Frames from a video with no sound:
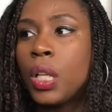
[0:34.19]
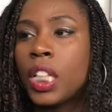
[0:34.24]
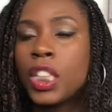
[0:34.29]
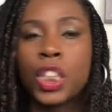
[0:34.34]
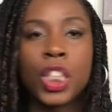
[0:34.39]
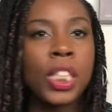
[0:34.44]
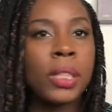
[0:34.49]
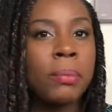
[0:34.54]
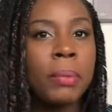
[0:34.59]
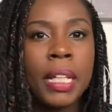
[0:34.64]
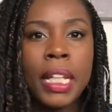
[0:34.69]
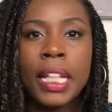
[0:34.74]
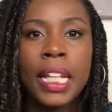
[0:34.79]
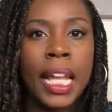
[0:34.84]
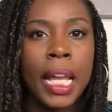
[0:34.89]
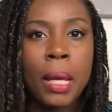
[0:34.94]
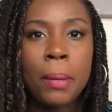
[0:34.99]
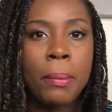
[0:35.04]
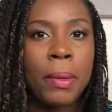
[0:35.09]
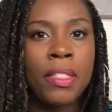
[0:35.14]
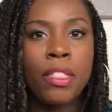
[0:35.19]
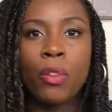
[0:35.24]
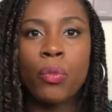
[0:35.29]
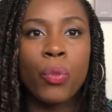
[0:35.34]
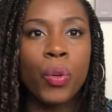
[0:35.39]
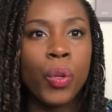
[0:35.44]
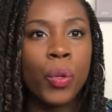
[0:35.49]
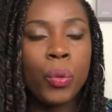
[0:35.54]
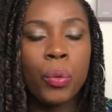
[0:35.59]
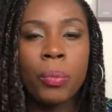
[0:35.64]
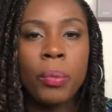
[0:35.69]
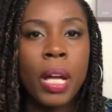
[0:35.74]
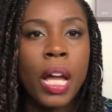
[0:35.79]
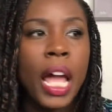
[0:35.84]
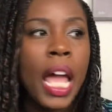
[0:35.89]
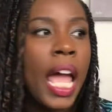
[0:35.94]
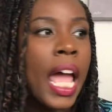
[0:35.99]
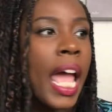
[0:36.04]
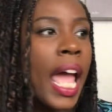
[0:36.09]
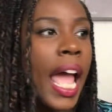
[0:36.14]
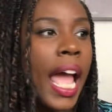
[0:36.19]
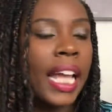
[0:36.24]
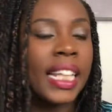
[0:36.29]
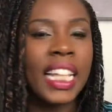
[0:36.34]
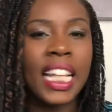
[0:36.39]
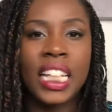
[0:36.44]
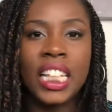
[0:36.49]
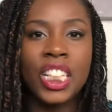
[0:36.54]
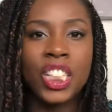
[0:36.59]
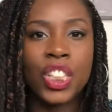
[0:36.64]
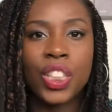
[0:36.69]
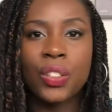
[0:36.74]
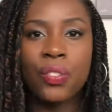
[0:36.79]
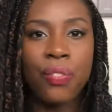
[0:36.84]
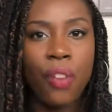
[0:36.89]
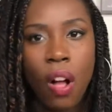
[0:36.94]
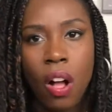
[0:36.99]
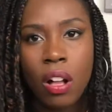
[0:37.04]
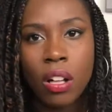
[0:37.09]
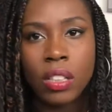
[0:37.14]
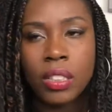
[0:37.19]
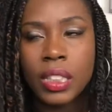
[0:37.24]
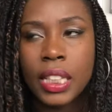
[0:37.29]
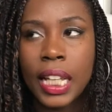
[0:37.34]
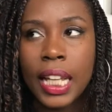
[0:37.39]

it's just me and him in the room, and then he just falls.